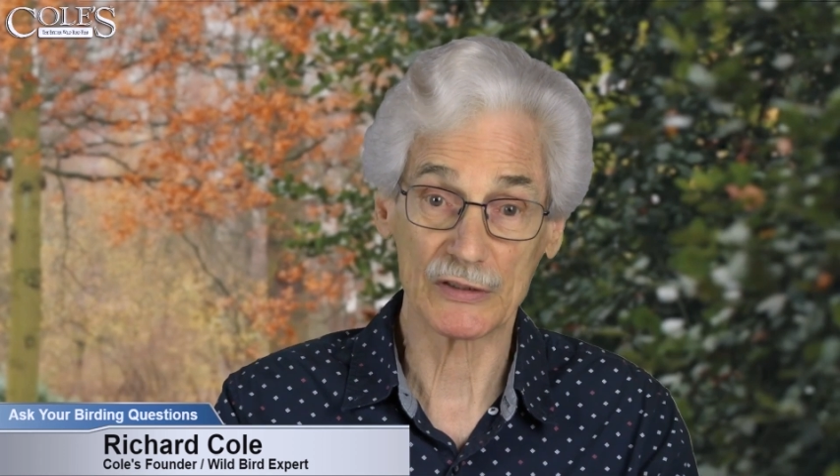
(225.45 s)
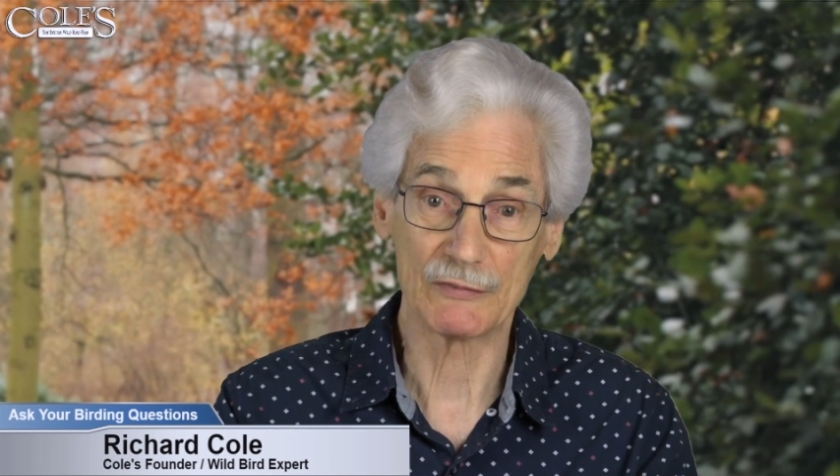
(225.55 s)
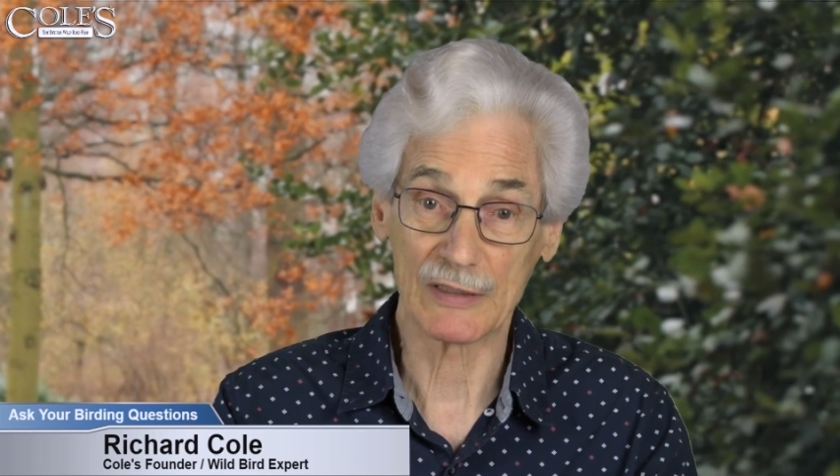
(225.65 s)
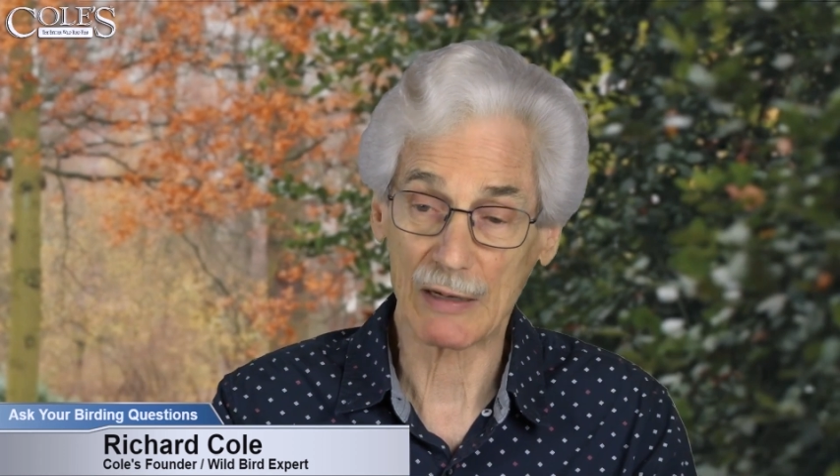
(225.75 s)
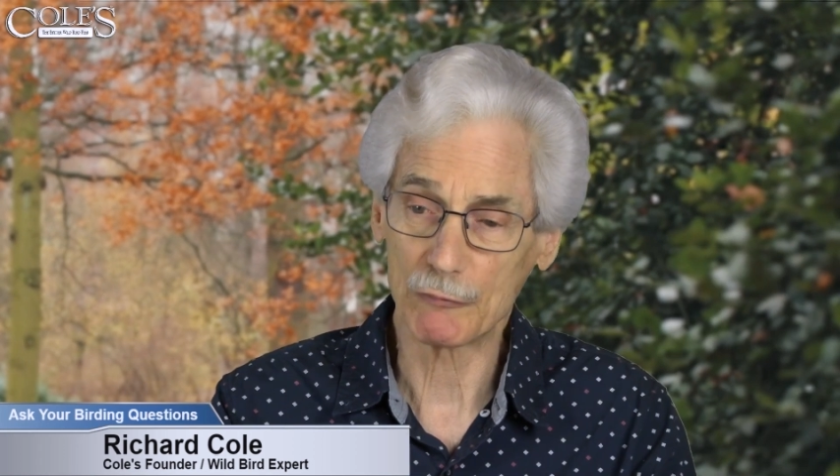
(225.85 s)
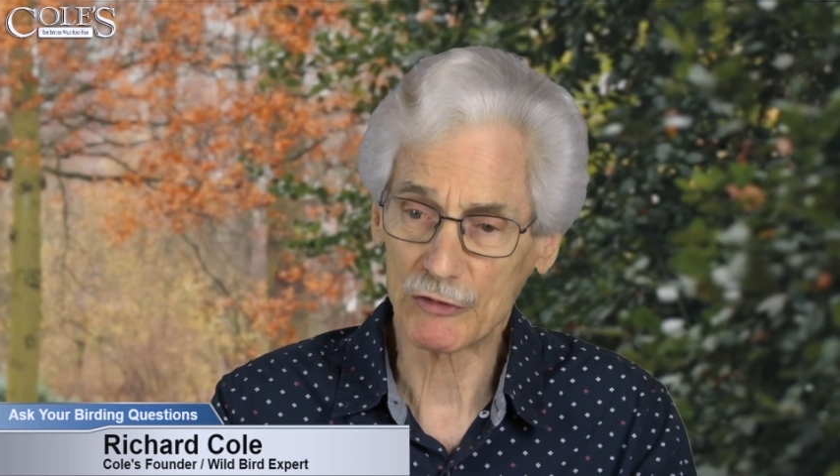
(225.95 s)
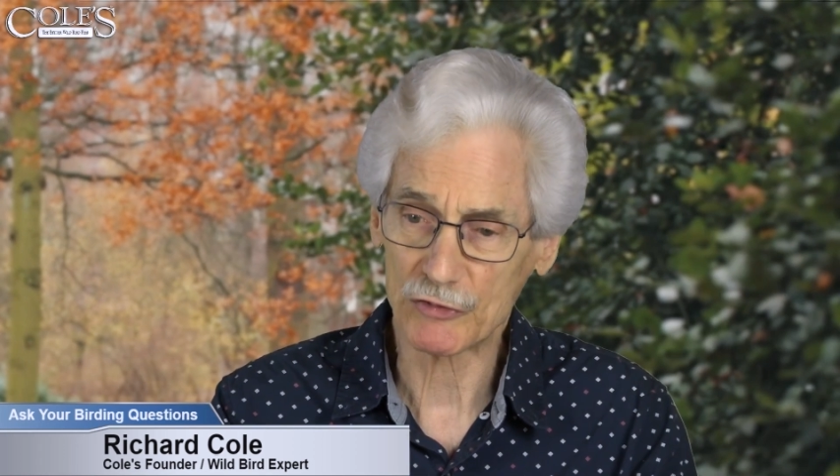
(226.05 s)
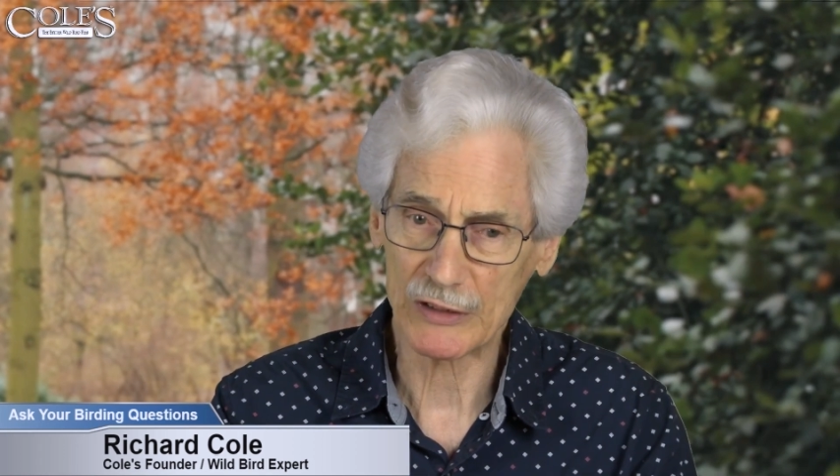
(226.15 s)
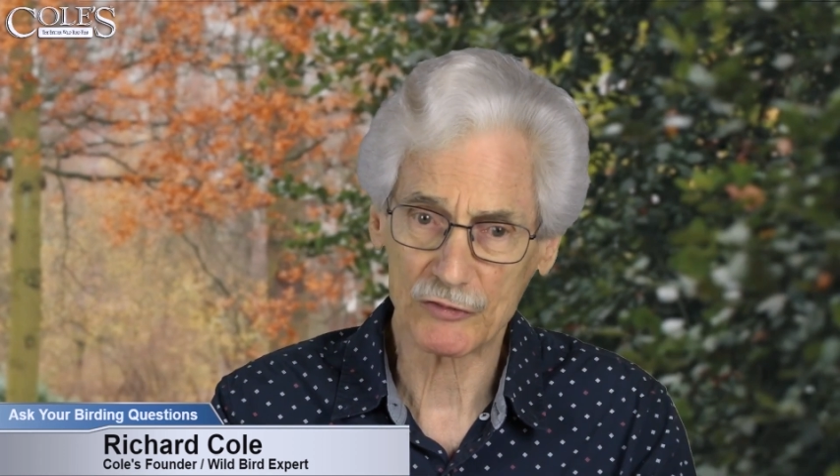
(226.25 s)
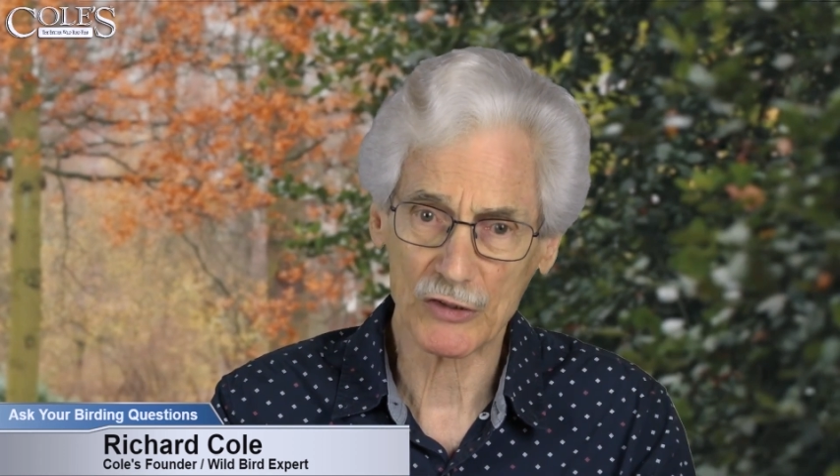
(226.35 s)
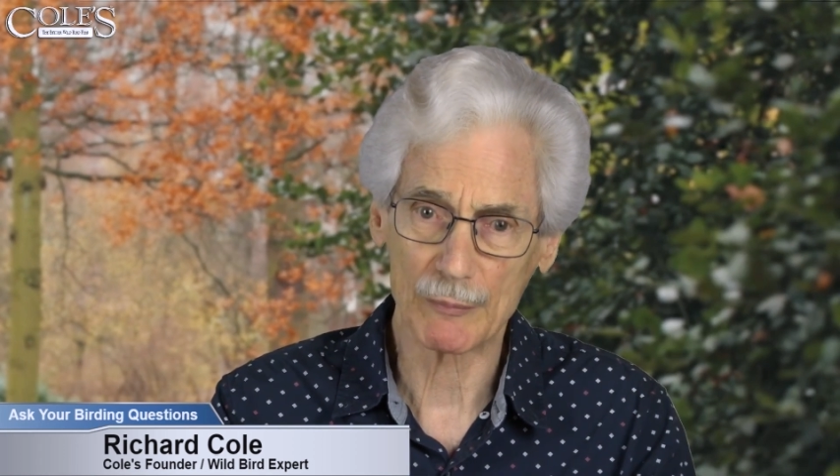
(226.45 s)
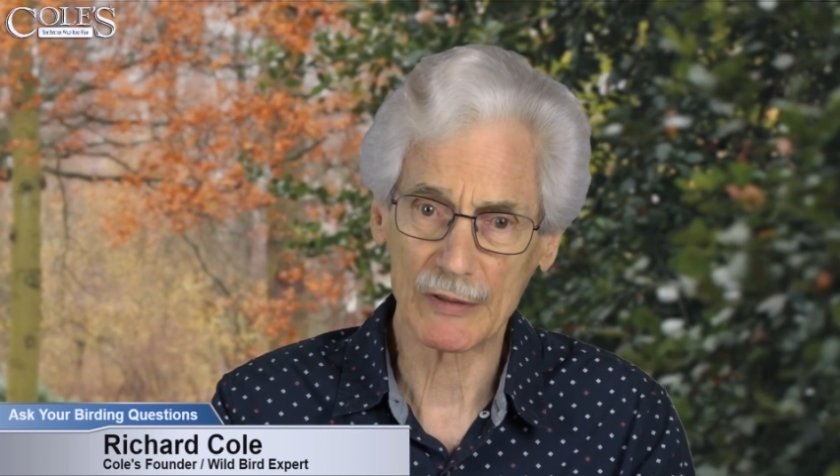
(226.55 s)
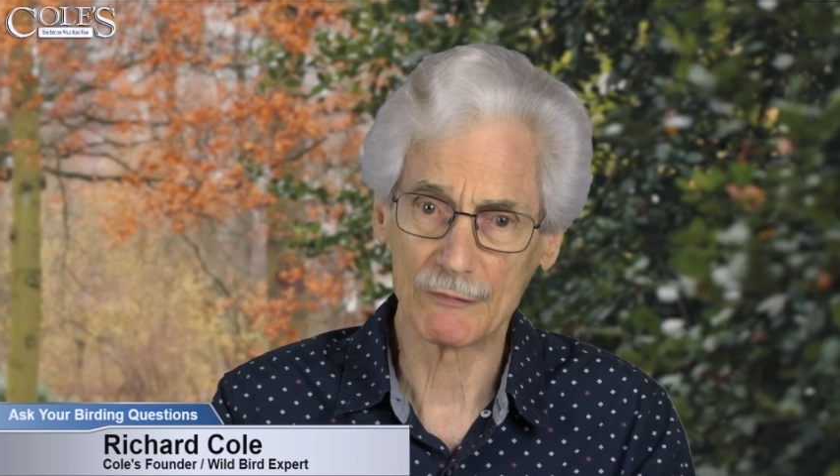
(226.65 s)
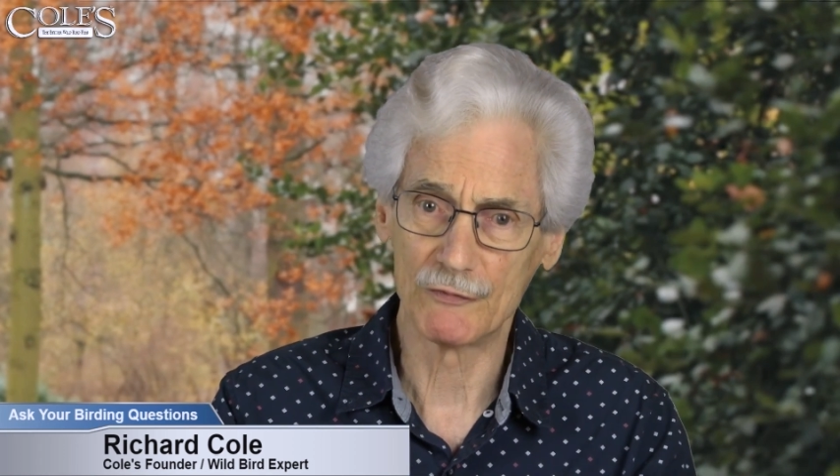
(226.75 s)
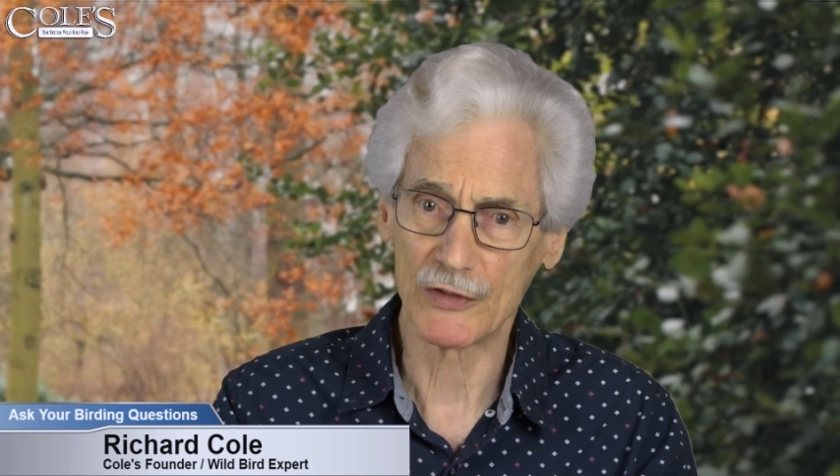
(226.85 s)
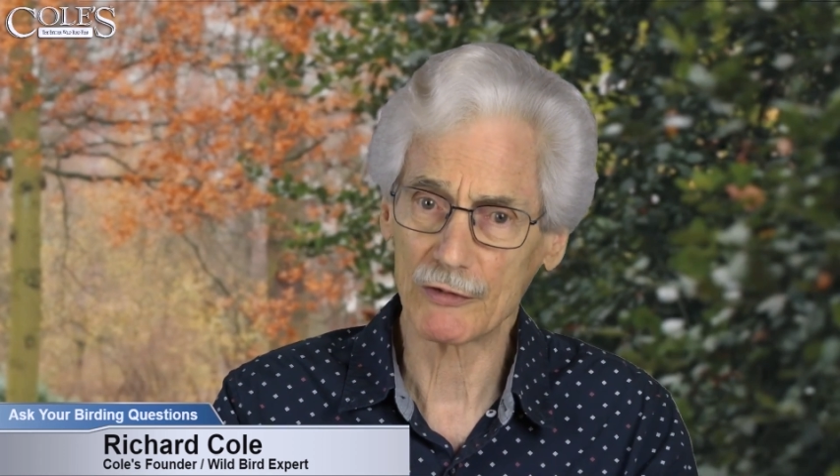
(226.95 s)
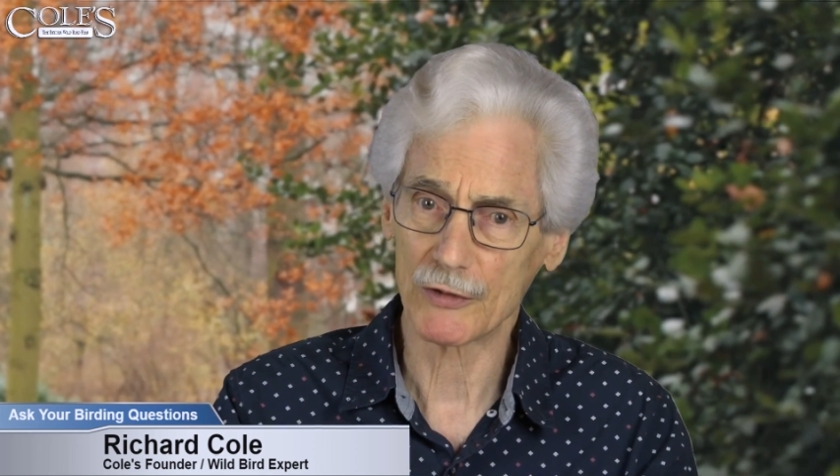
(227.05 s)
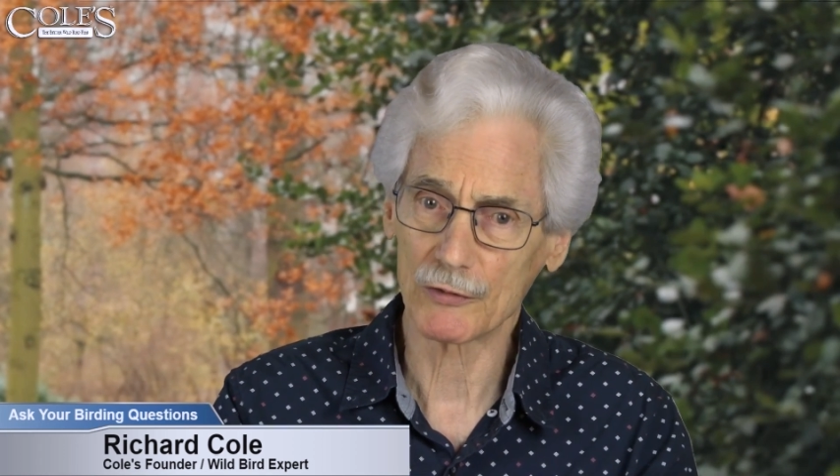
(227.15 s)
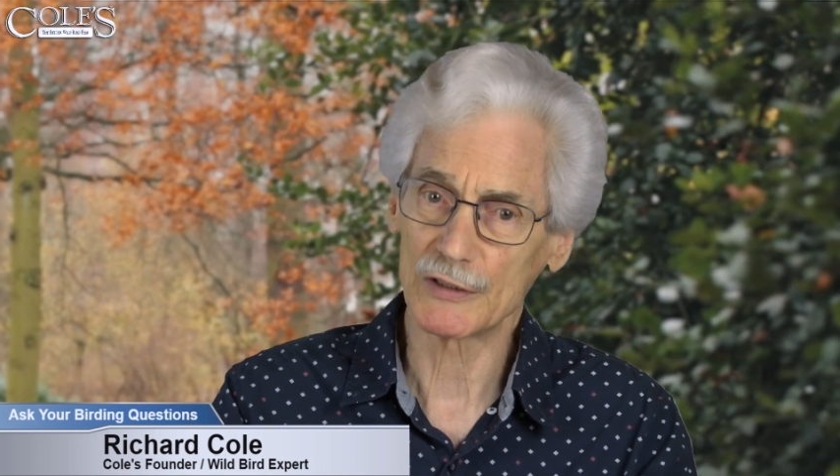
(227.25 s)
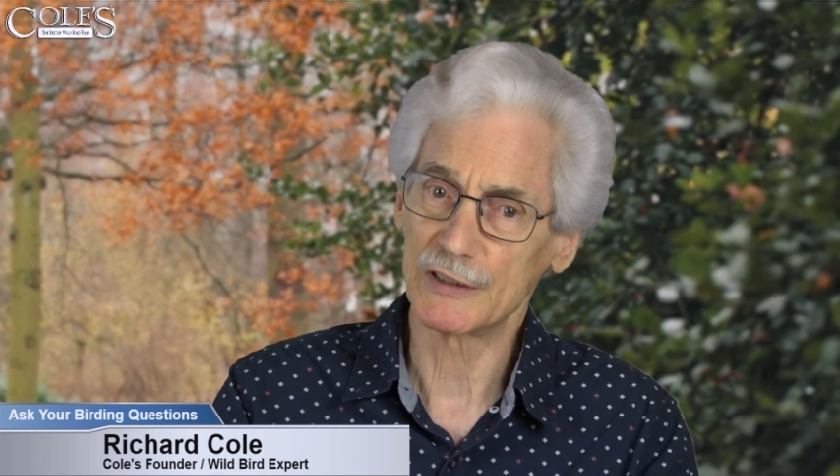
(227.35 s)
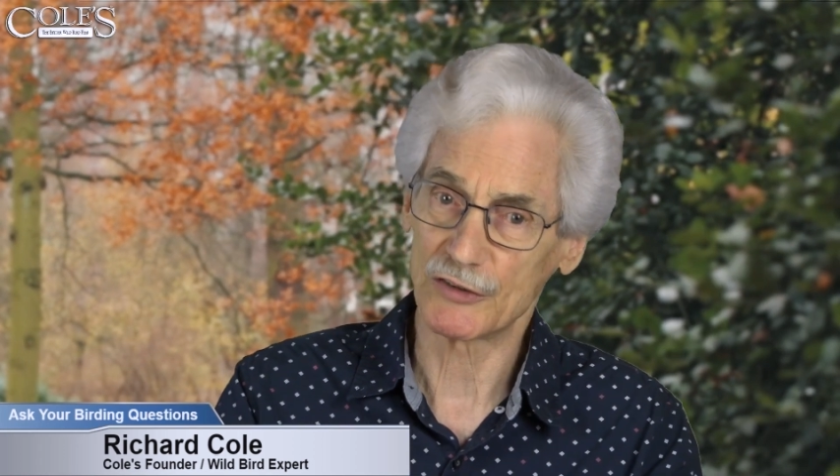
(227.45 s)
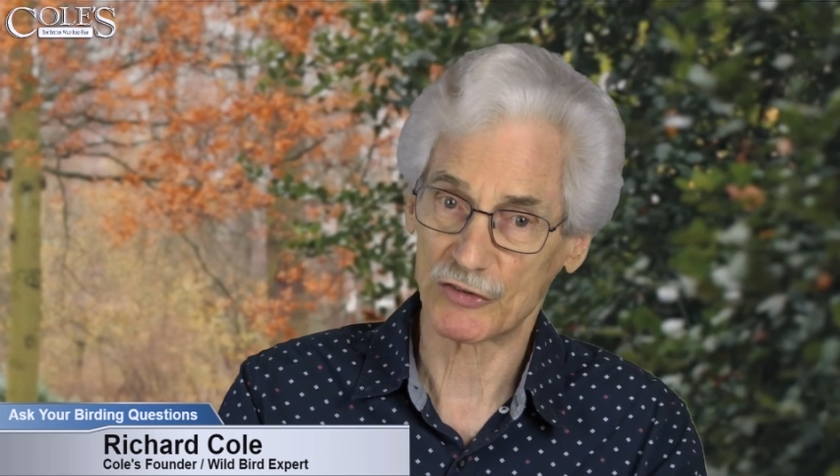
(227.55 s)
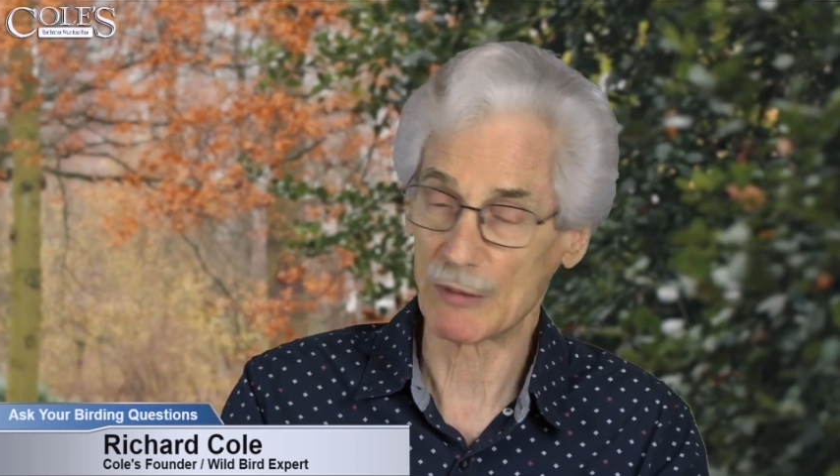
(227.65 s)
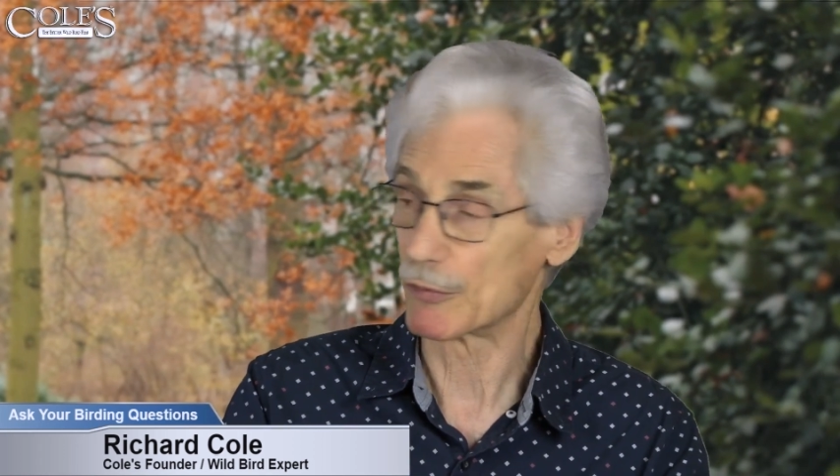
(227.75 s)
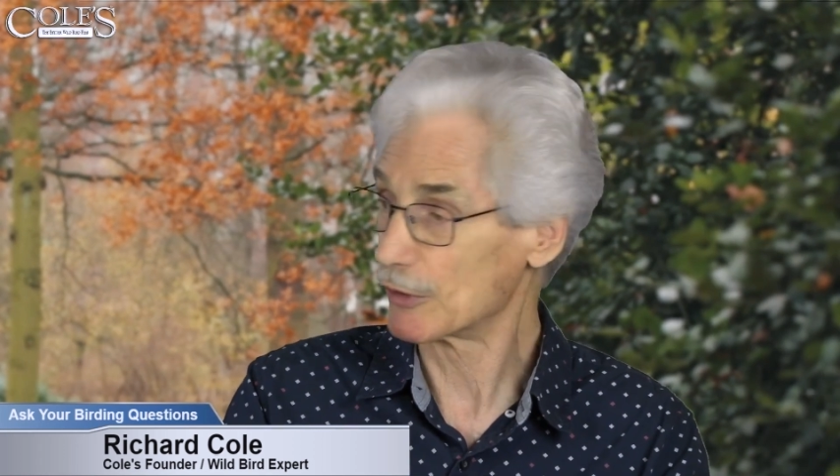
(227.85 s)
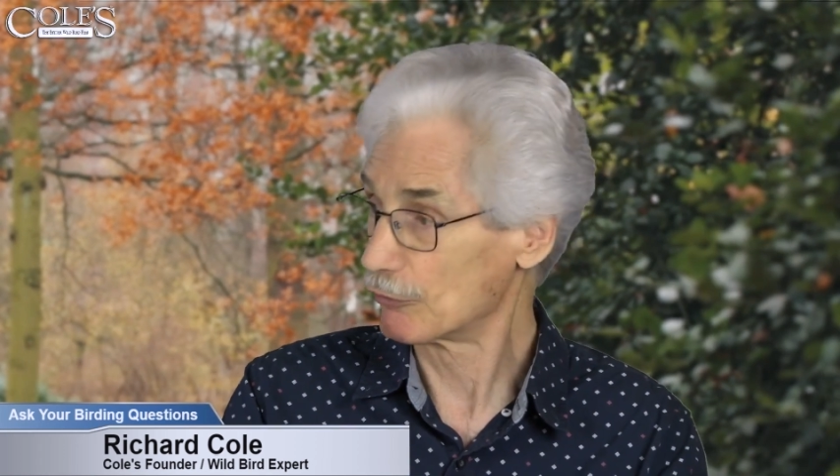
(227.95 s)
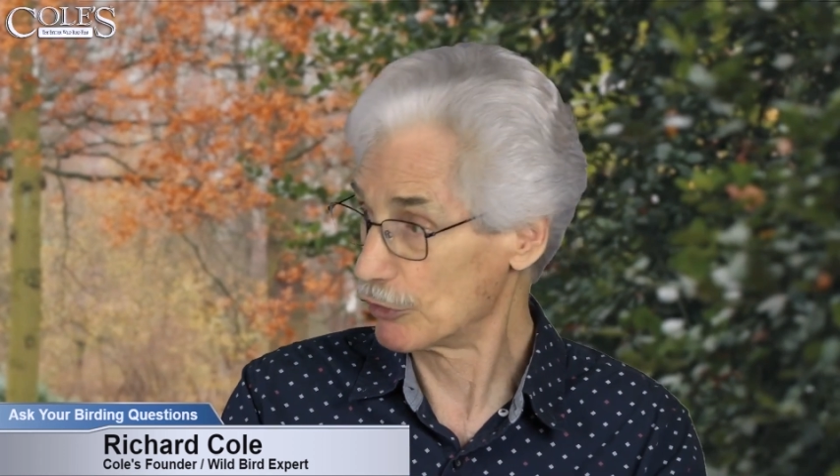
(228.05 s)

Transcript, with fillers: Even uh, we've seen some in very early December